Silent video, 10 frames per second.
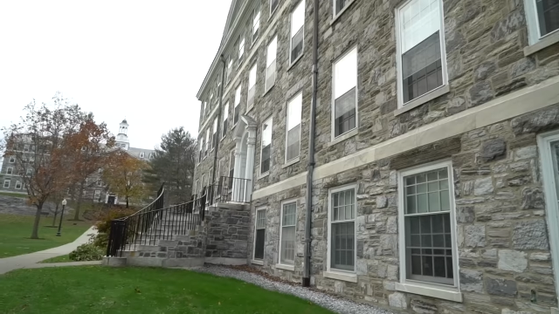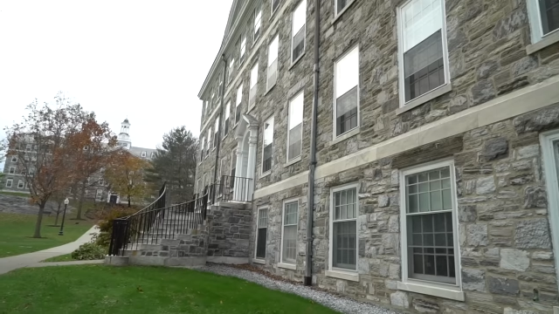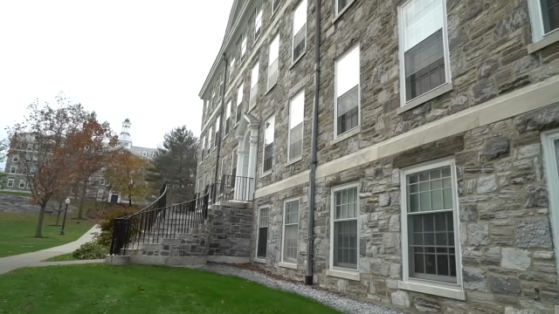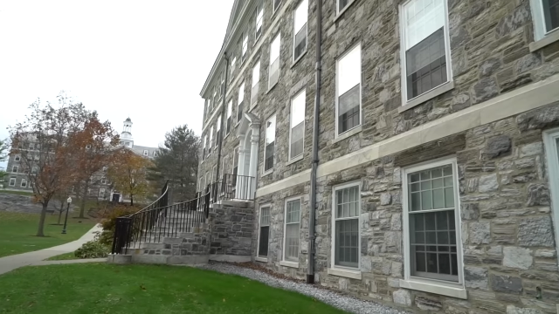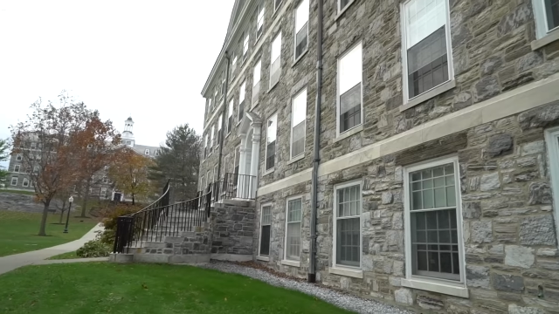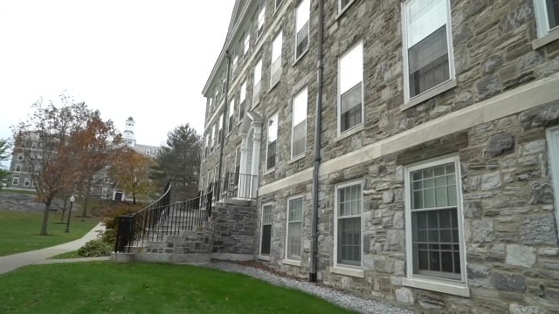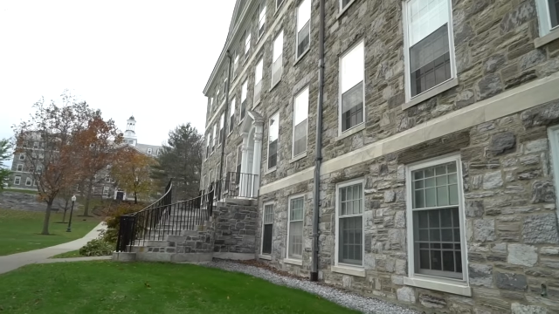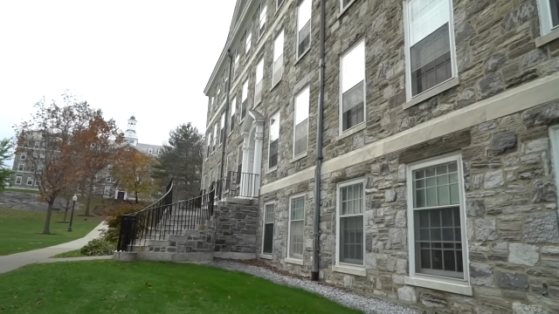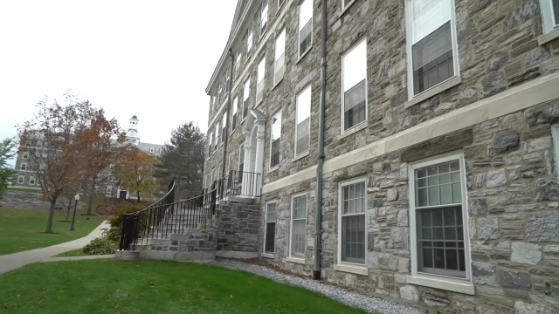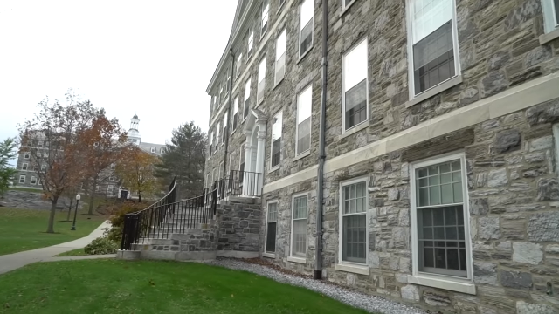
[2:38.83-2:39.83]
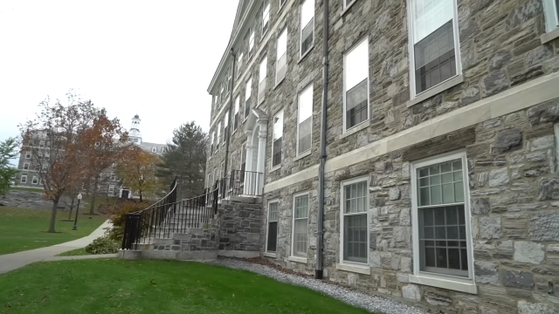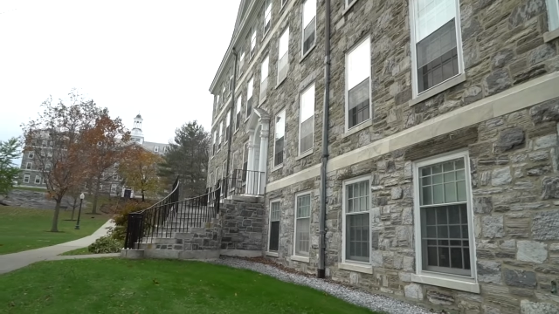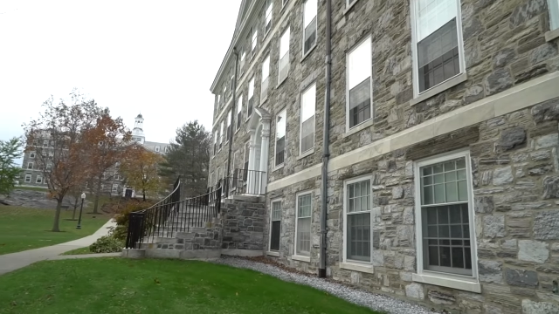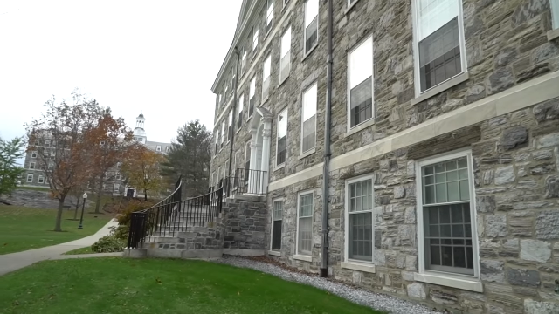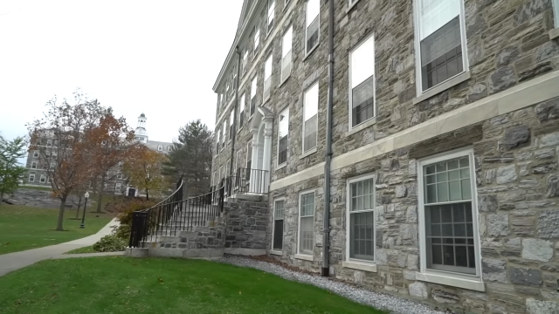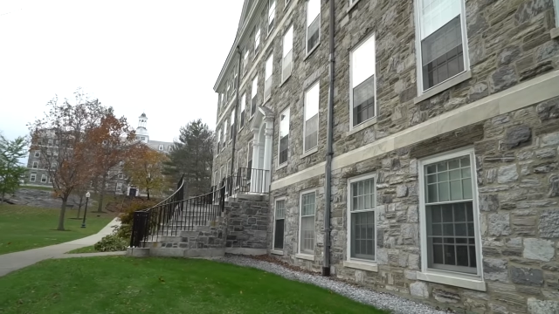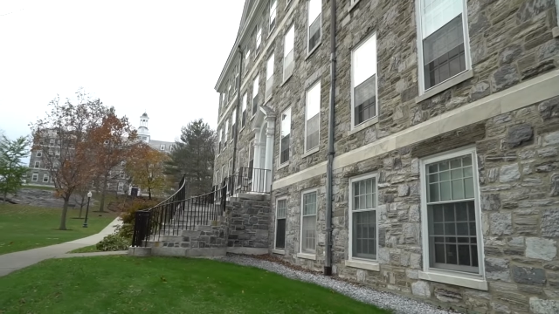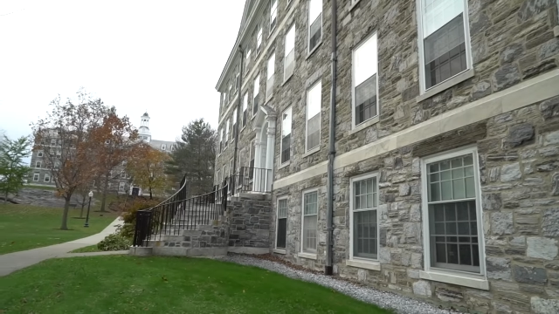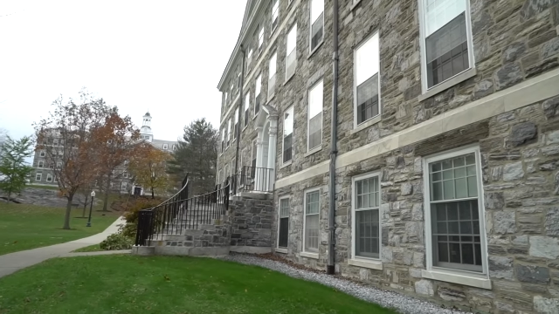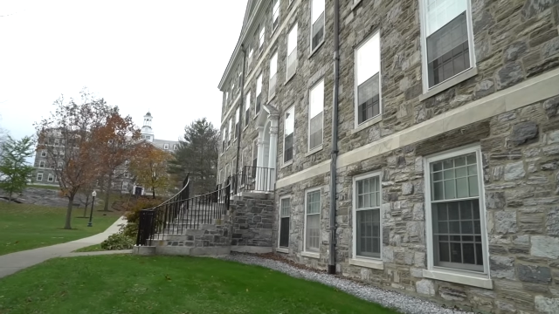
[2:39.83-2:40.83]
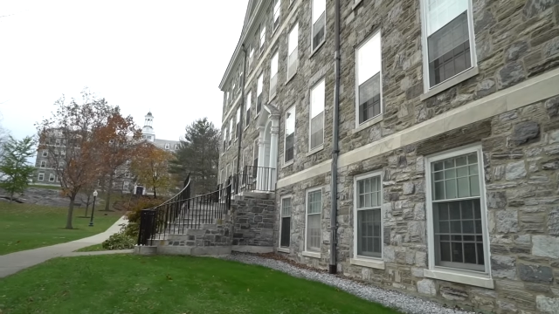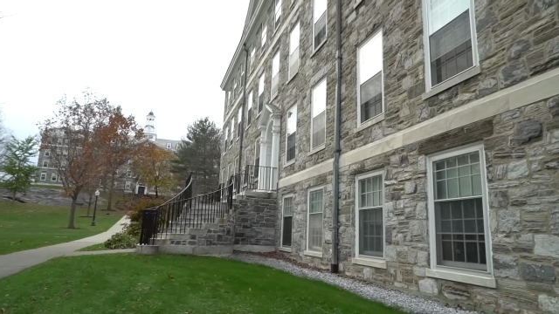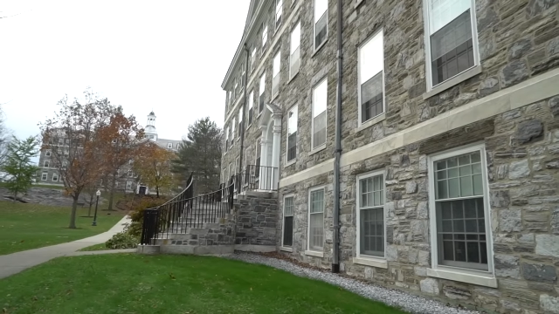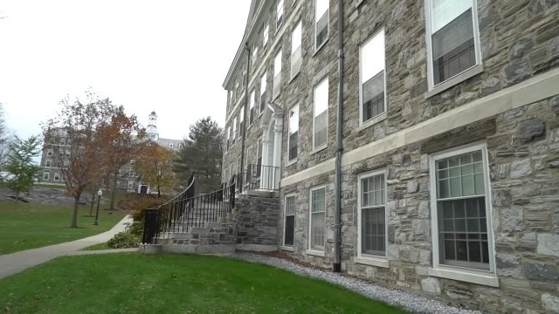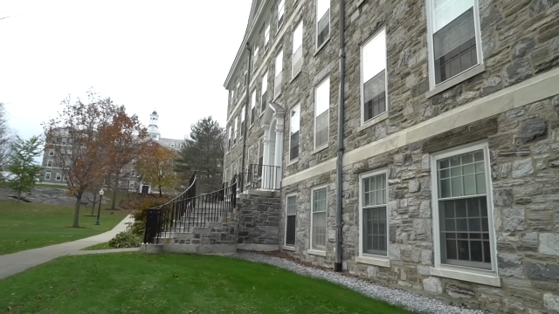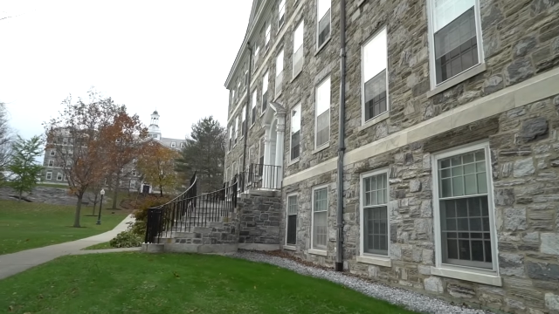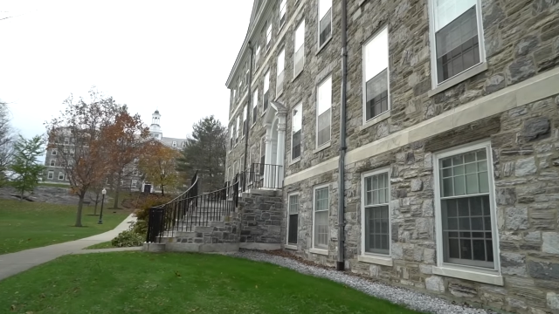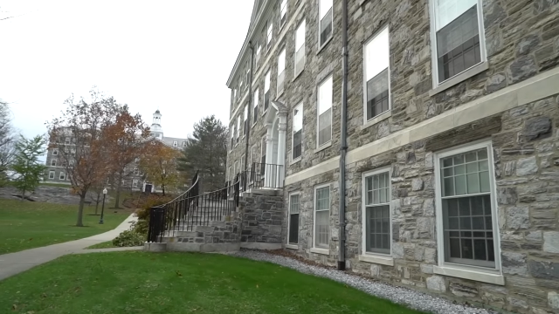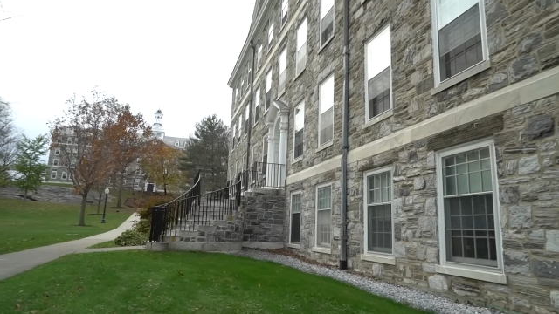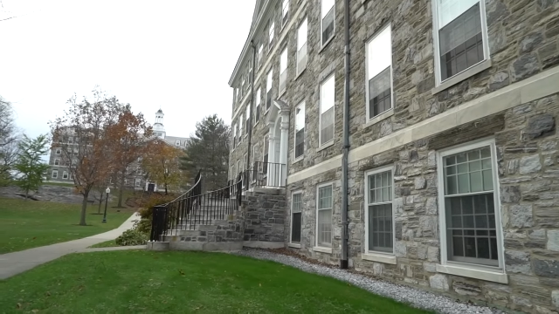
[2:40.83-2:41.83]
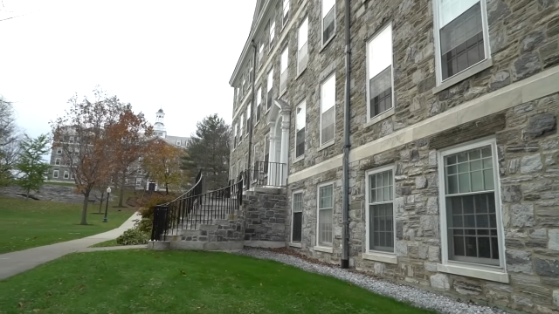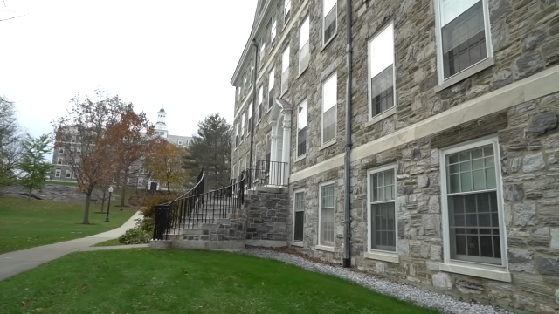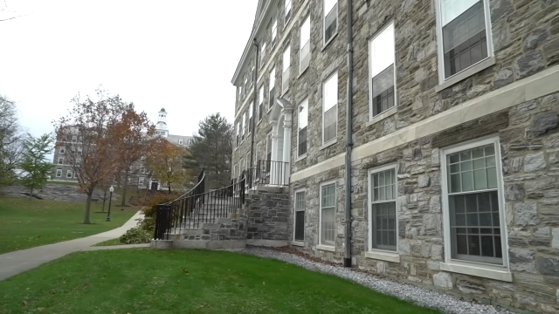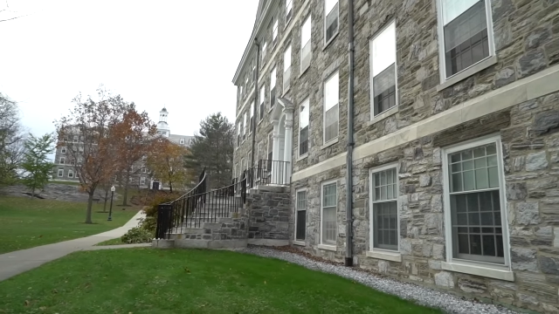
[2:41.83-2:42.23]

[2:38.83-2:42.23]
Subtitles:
Nobody's mouth can be seen.